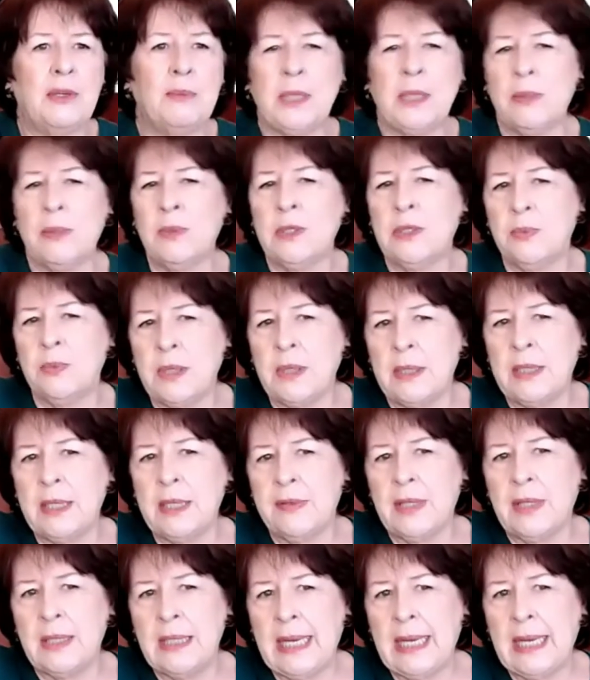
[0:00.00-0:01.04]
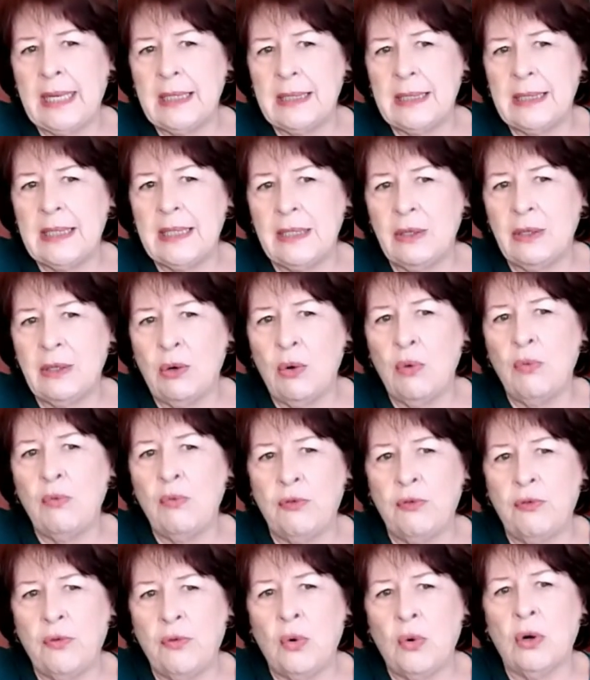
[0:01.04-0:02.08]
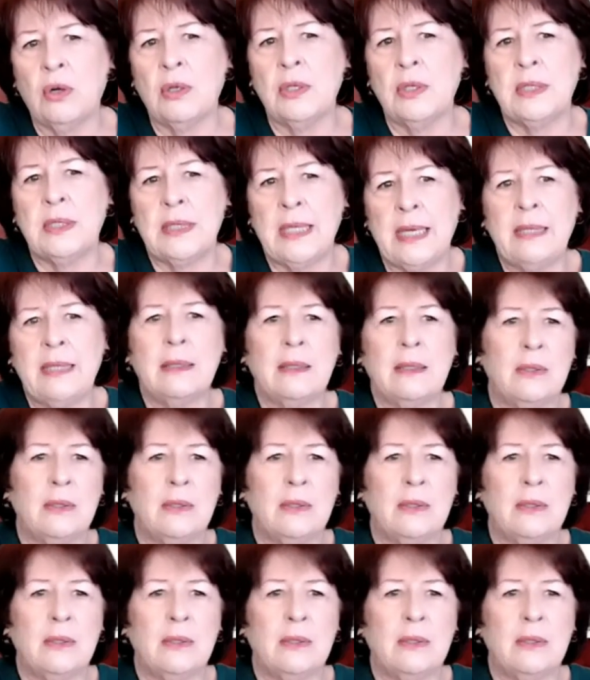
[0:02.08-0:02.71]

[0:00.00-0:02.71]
but it was really at the 1904 St.